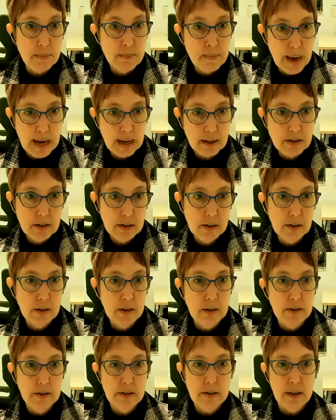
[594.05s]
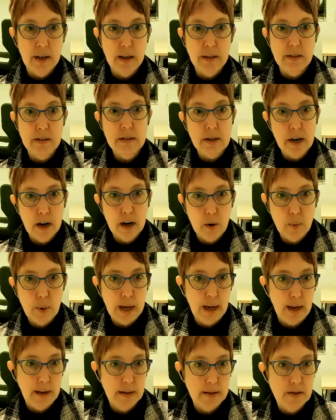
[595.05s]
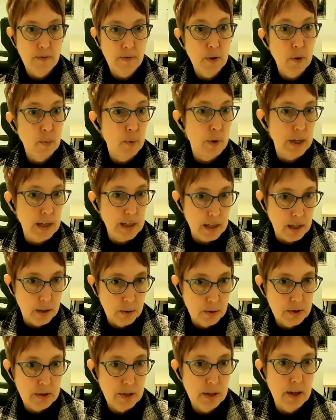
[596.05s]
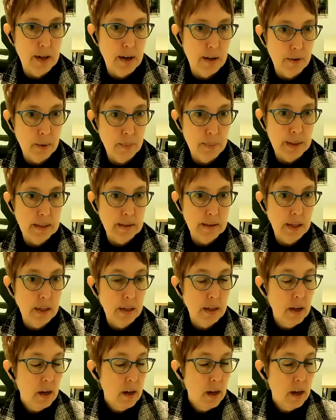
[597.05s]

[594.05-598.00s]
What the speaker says: mantles and stairways for reuse in another building.